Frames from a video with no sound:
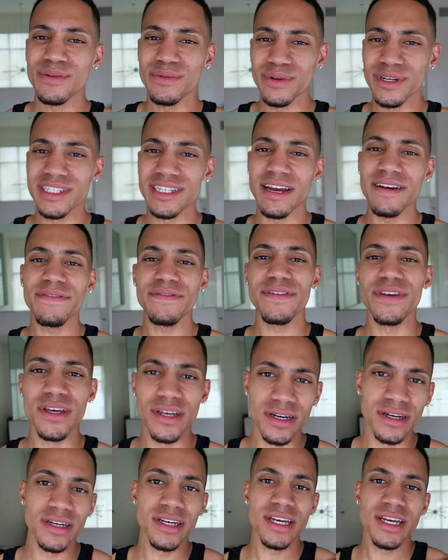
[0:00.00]
which I
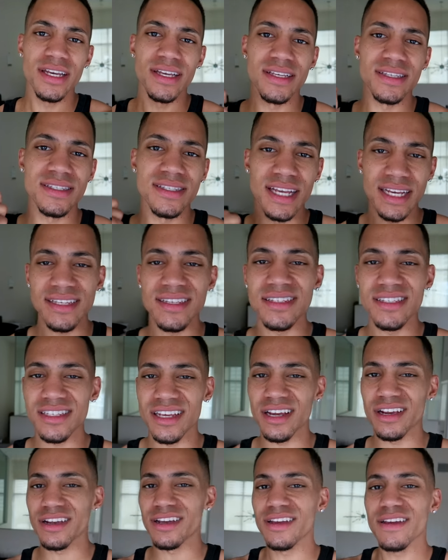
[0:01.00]
feel is
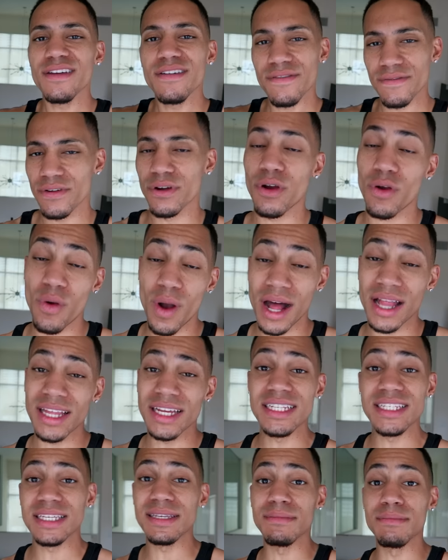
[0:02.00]
necessary for a
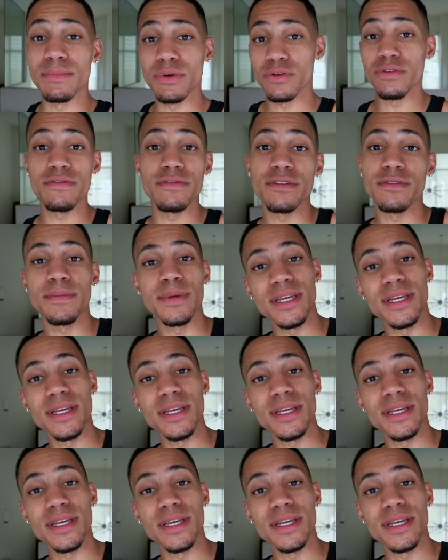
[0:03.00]
quality movie,